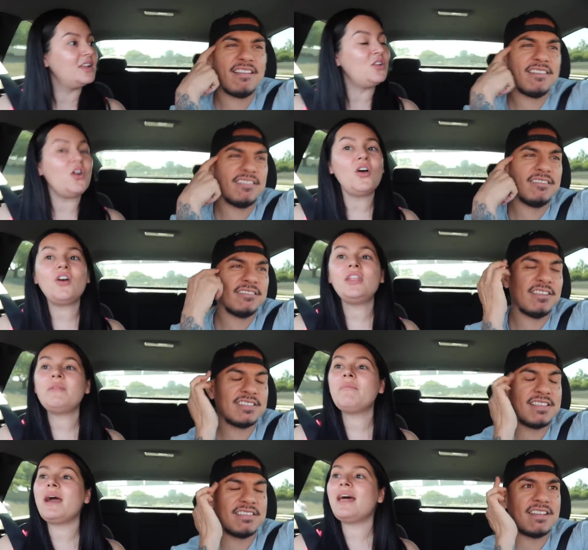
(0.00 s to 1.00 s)
Speaker 1: No, estoy
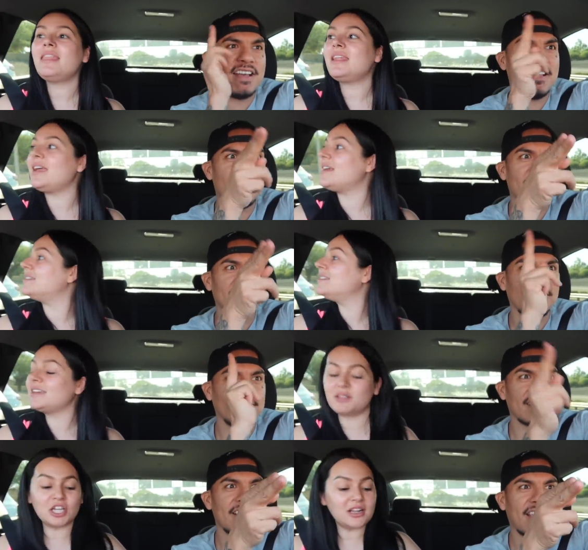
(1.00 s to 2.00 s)
ni centrado, madre.
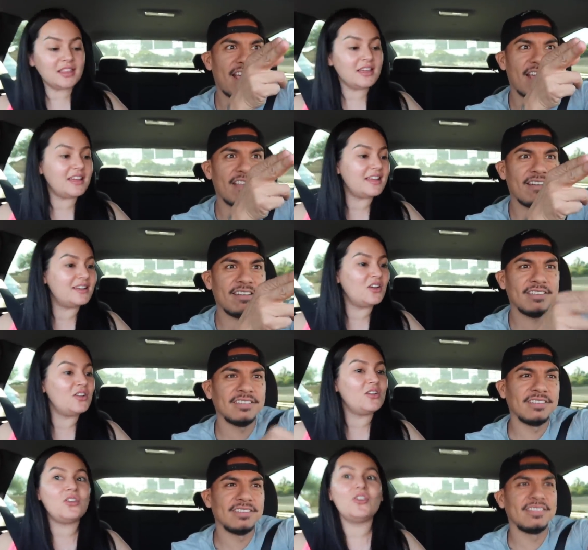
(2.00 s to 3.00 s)
Estoy centrado. No,
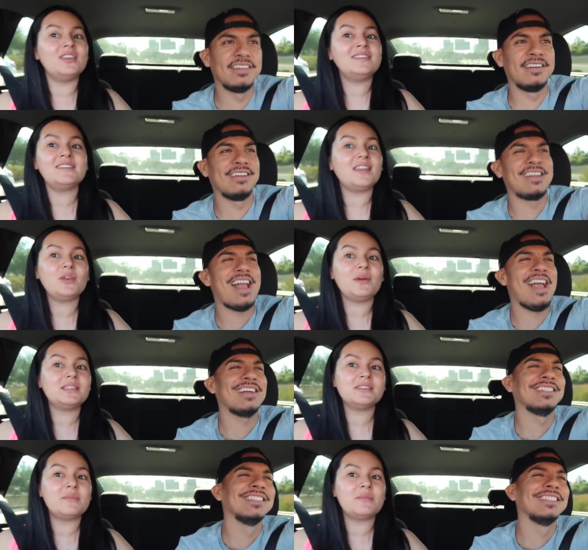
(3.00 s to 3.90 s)
no, no, no. This is not the way to